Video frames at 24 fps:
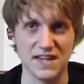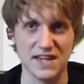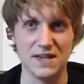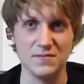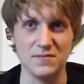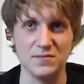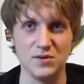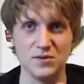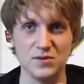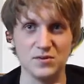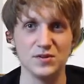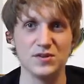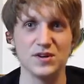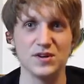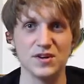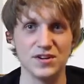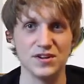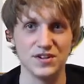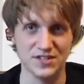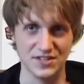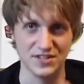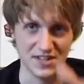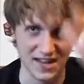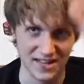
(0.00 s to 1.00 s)
You don't
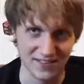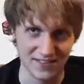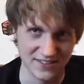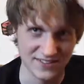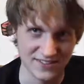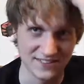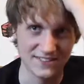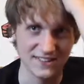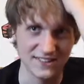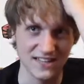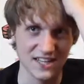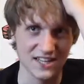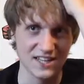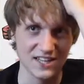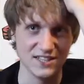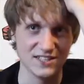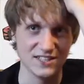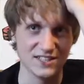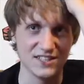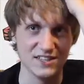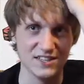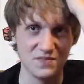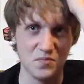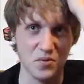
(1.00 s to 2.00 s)
understand. This is
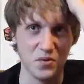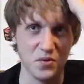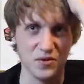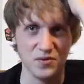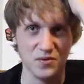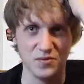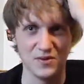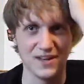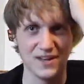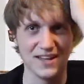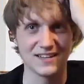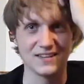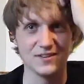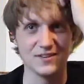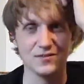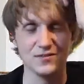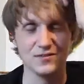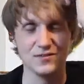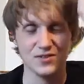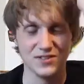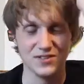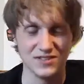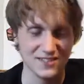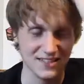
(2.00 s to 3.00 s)
important. We got to go do
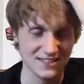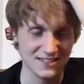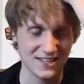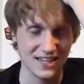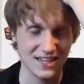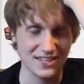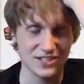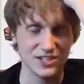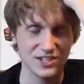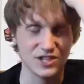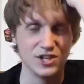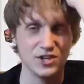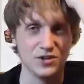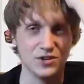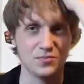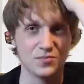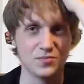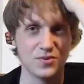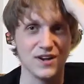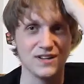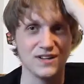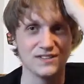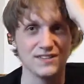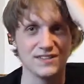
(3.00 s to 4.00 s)
this. That's a good
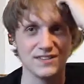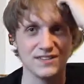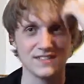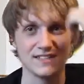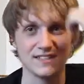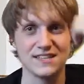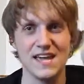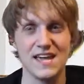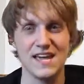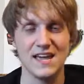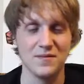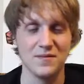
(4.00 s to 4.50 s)
price on this game.